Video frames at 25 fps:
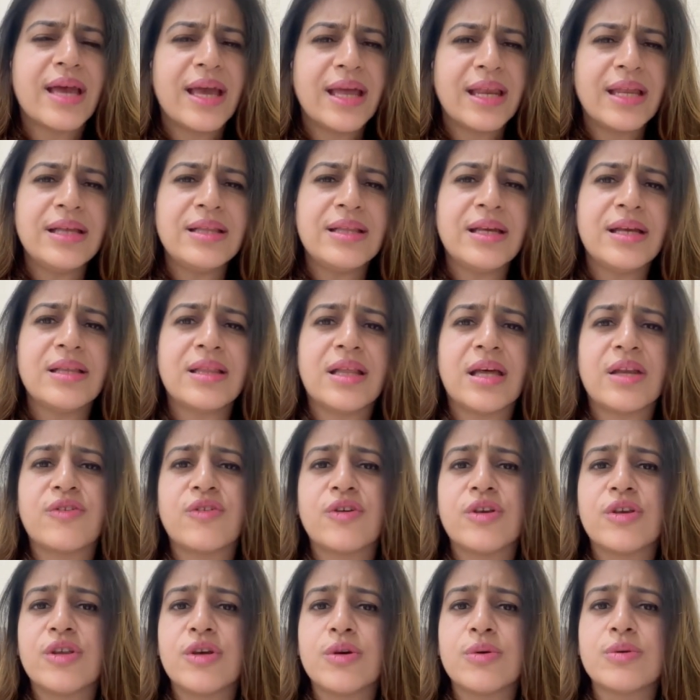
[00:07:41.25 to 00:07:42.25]
anything that
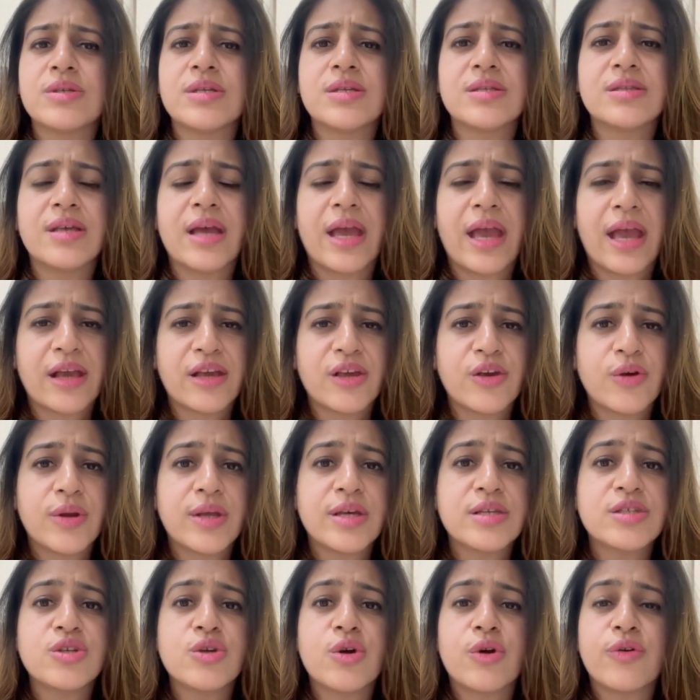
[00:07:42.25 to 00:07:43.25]
reduces the
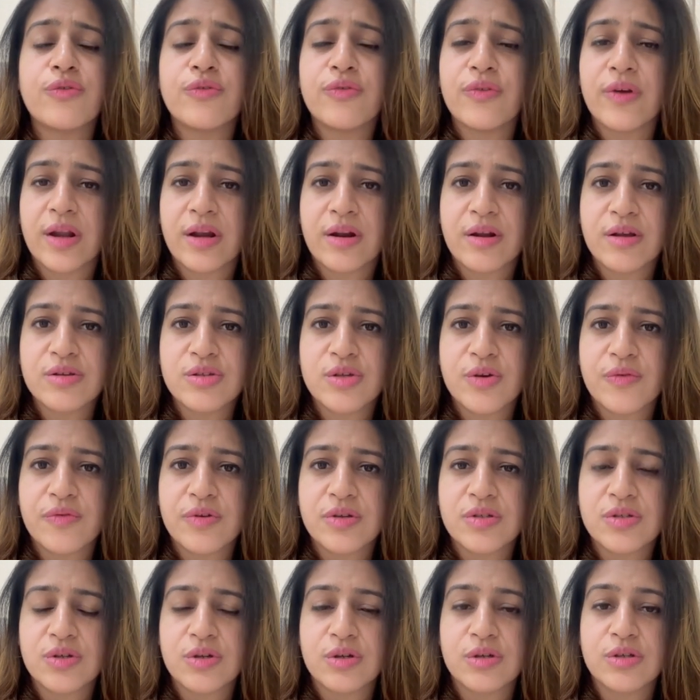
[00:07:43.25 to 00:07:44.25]
accuracy or fairness of
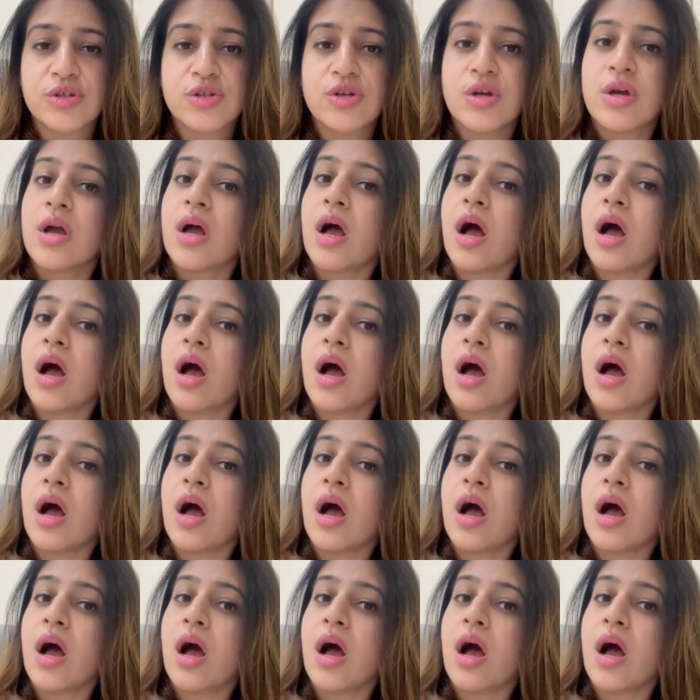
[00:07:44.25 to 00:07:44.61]
research.